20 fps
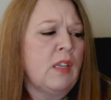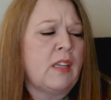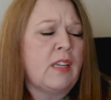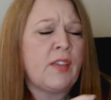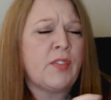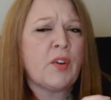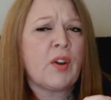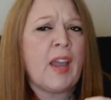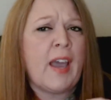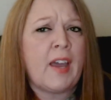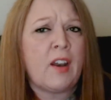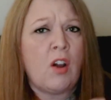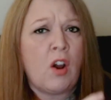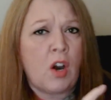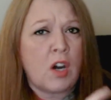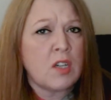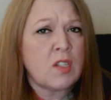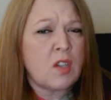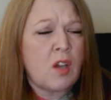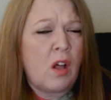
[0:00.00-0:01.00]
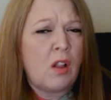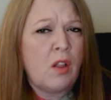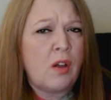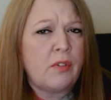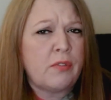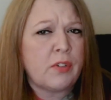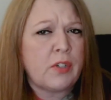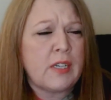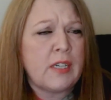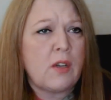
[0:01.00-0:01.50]
it either had hearts all
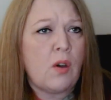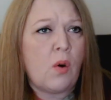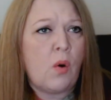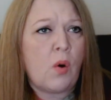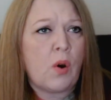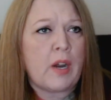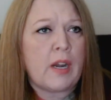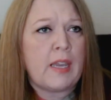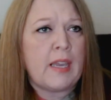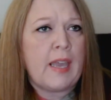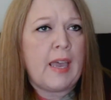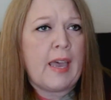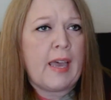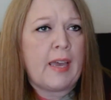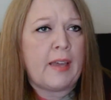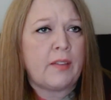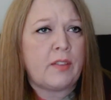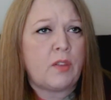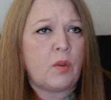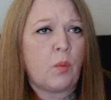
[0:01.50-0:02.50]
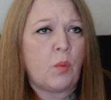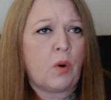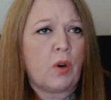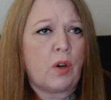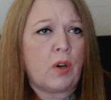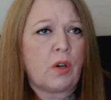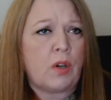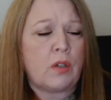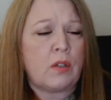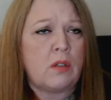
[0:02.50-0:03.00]
over it, or it had the
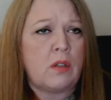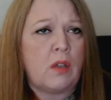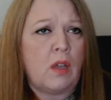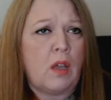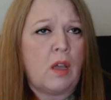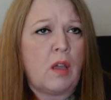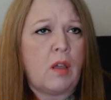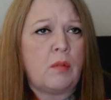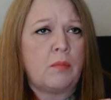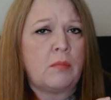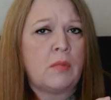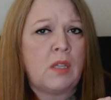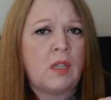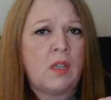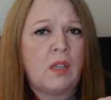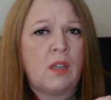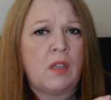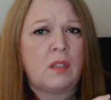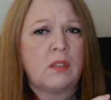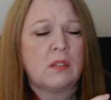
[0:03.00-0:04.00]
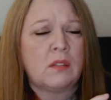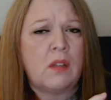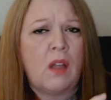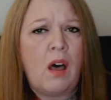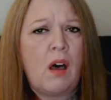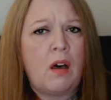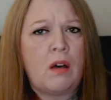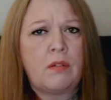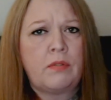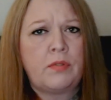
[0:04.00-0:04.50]
word um,
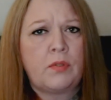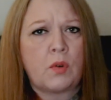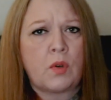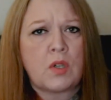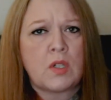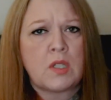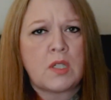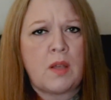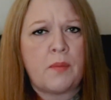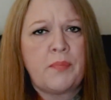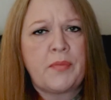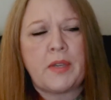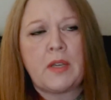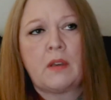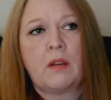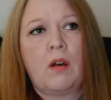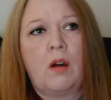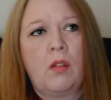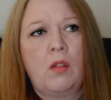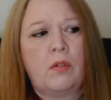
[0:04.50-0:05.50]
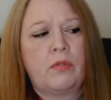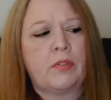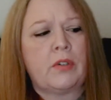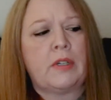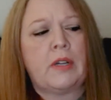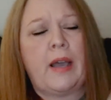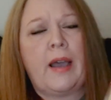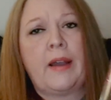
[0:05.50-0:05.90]
love or something all over it.